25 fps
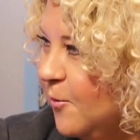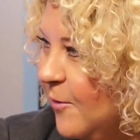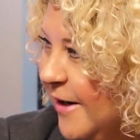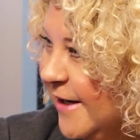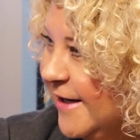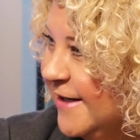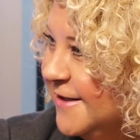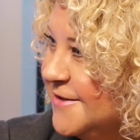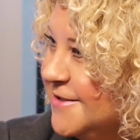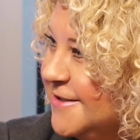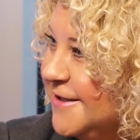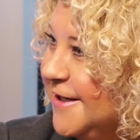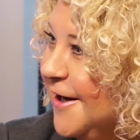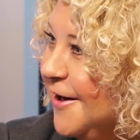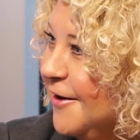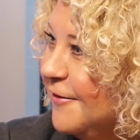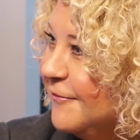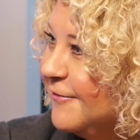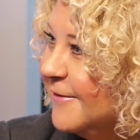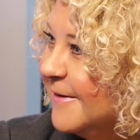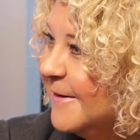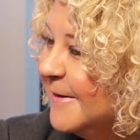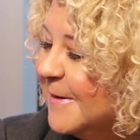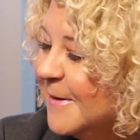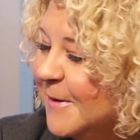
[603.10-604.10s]
ways,
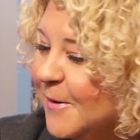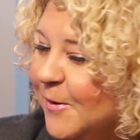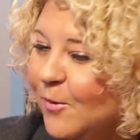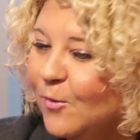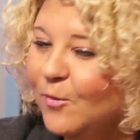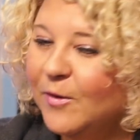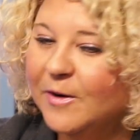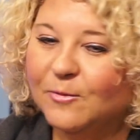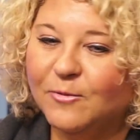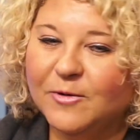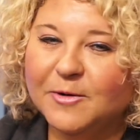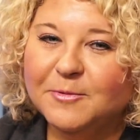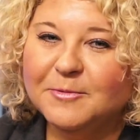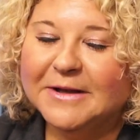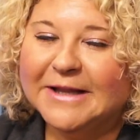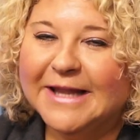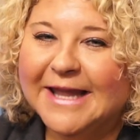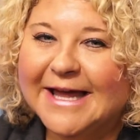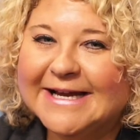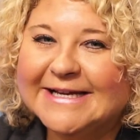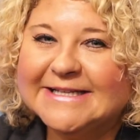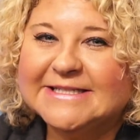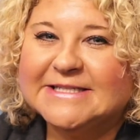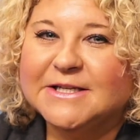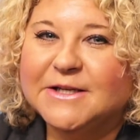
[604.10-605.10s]
Jeff. What we would
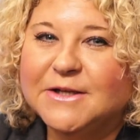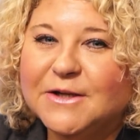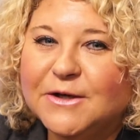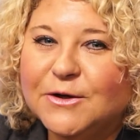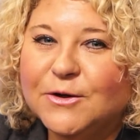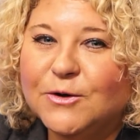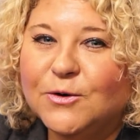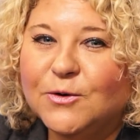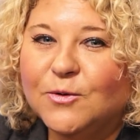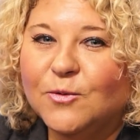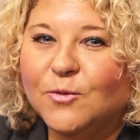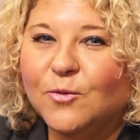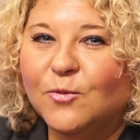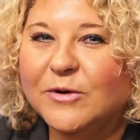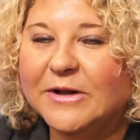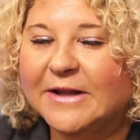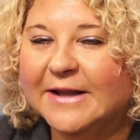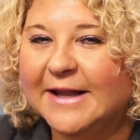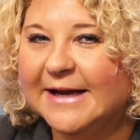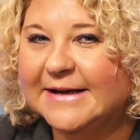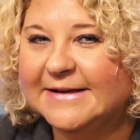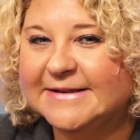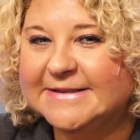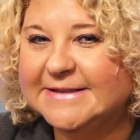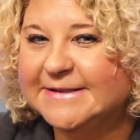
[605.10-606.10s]
like to do, we'd
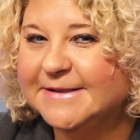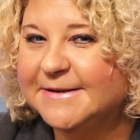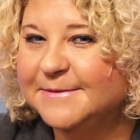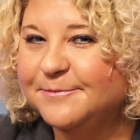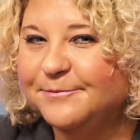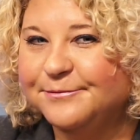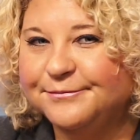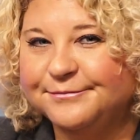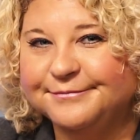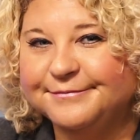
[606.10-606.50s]
like to